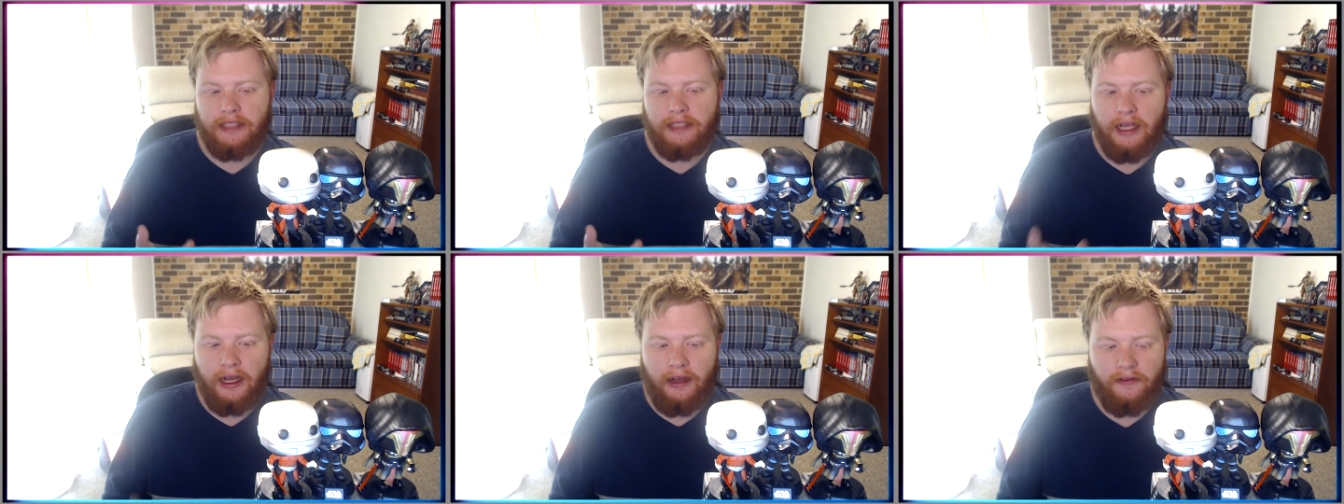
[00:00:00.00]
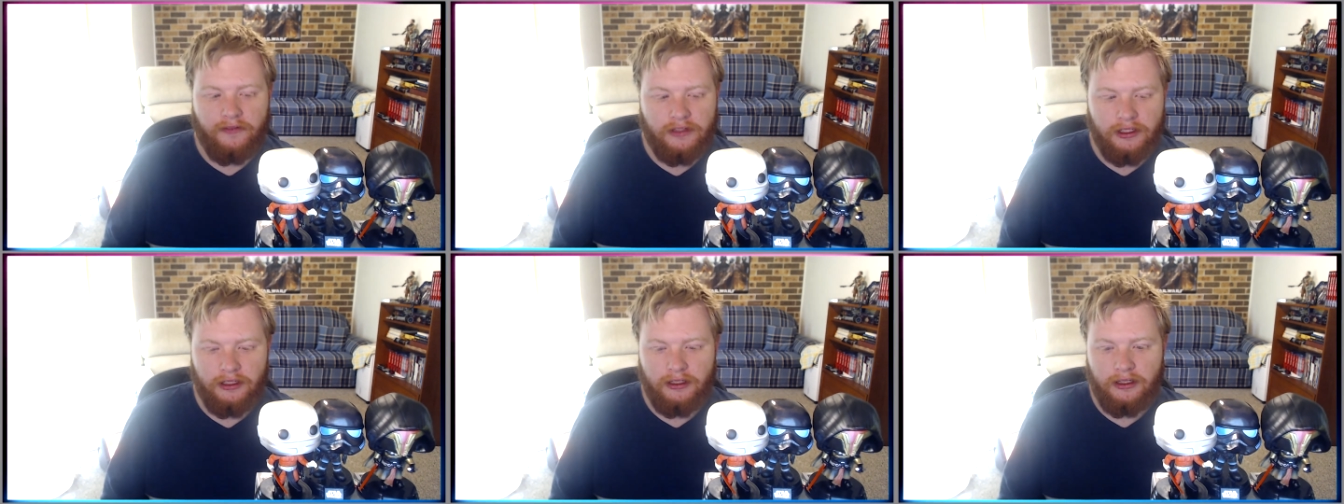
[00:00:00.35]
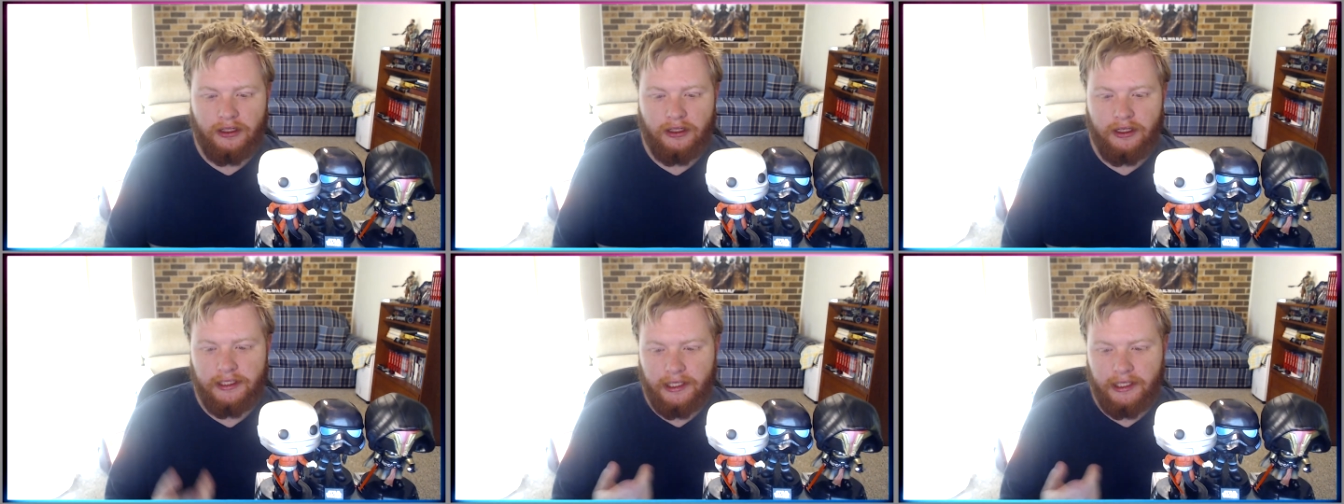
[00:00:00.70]
after
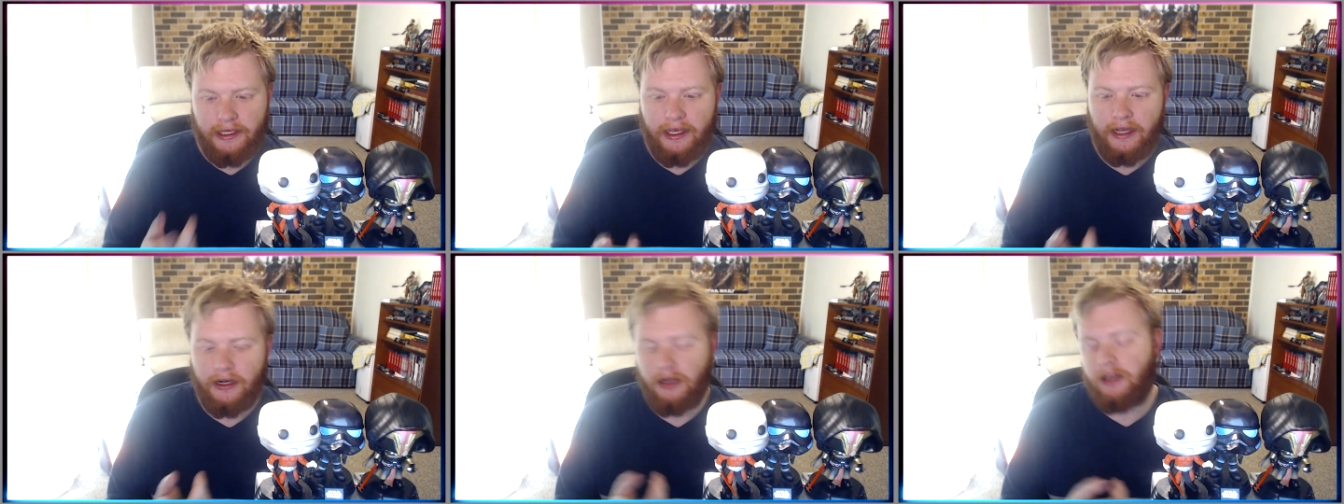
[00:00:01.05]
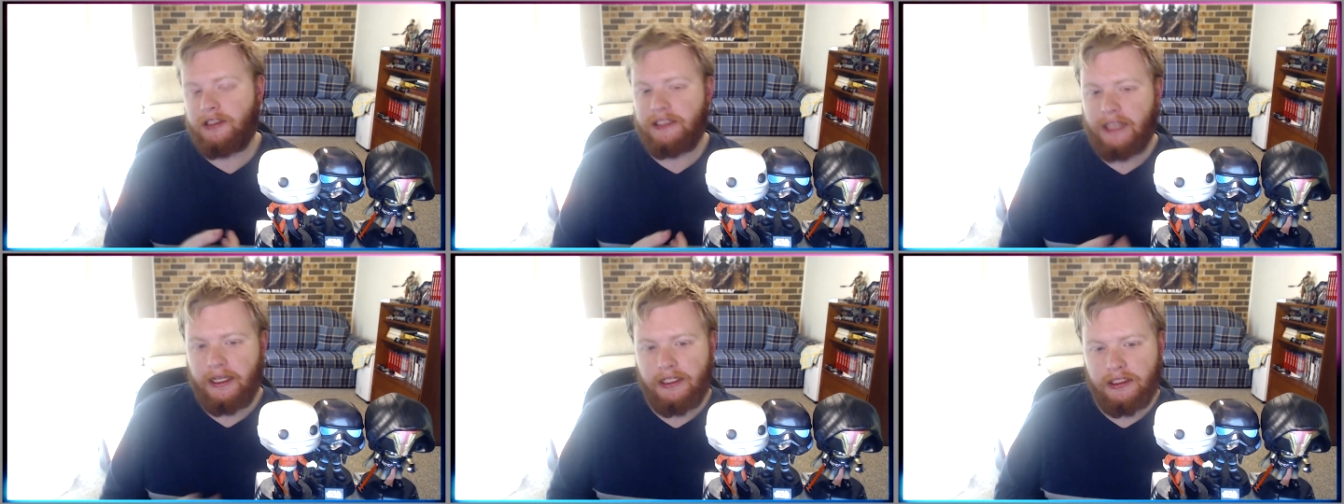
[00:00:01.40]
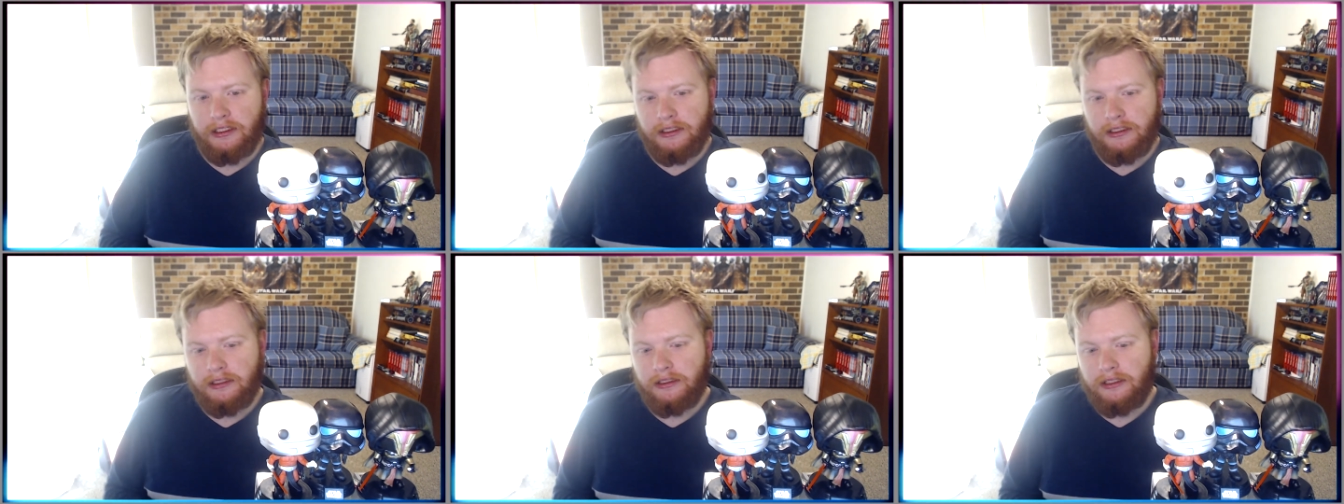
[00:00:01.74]
the
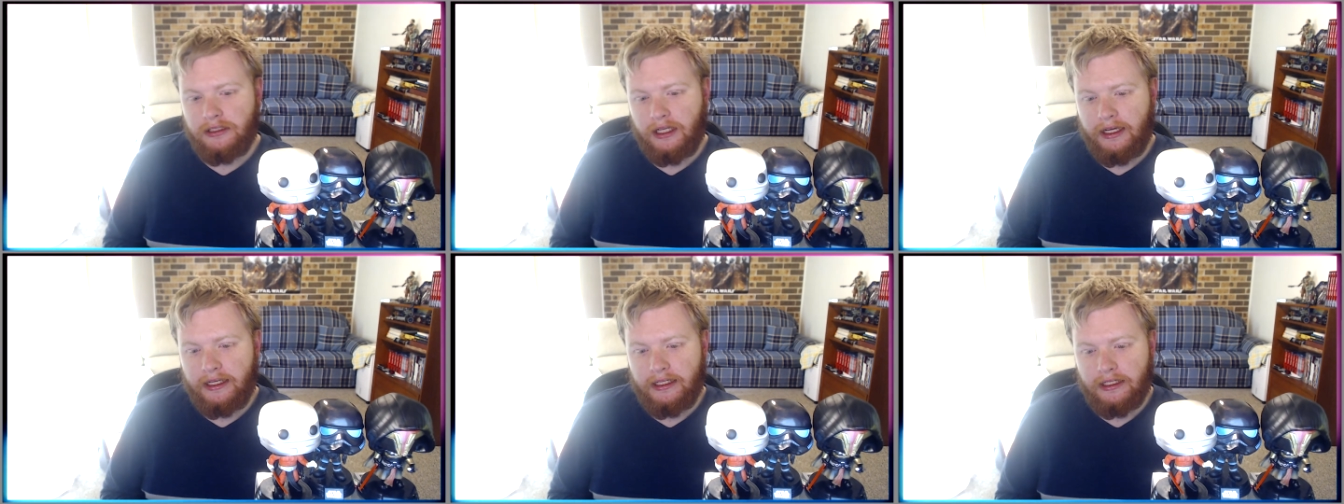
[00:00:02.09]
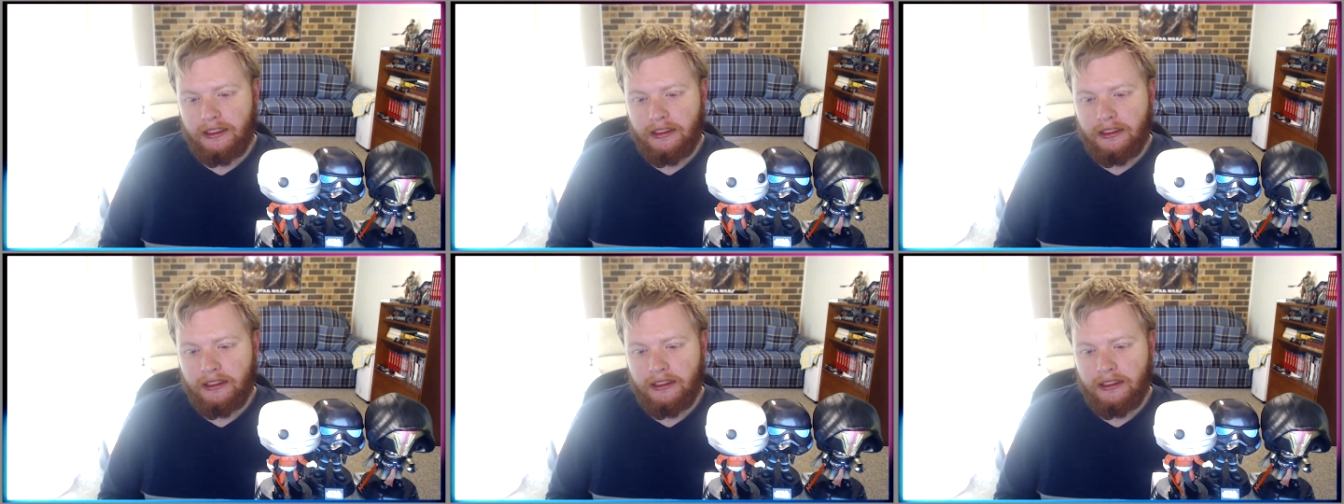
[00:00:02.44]
decanonization date.